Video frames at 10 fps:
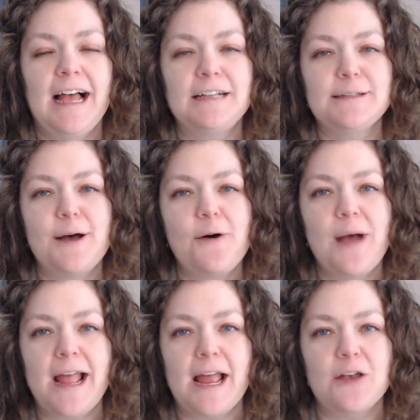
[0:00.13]
Hello
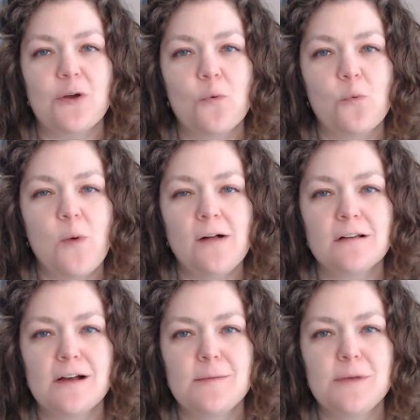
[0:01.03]
and
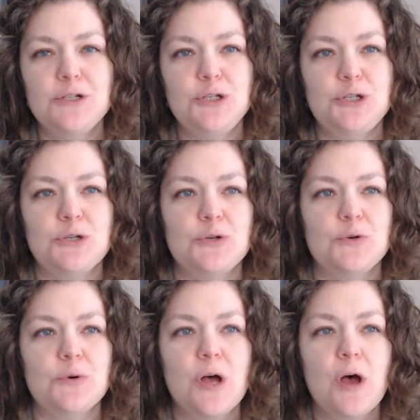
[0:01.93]
welcome
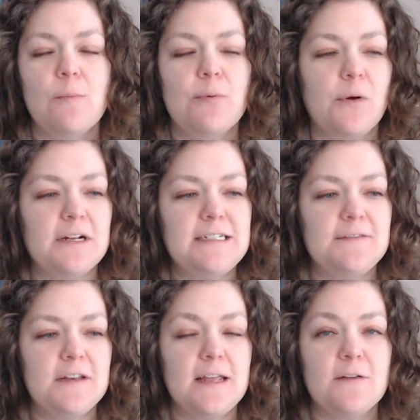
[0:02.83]
to
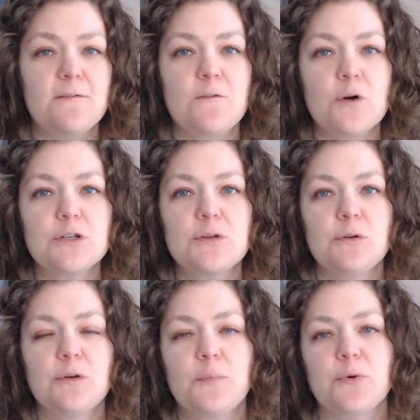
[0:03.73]
Productivity for
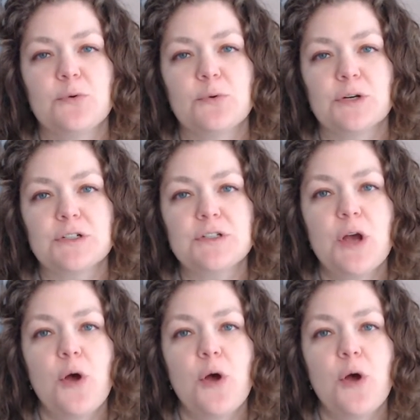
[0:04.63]
Solopreneurs,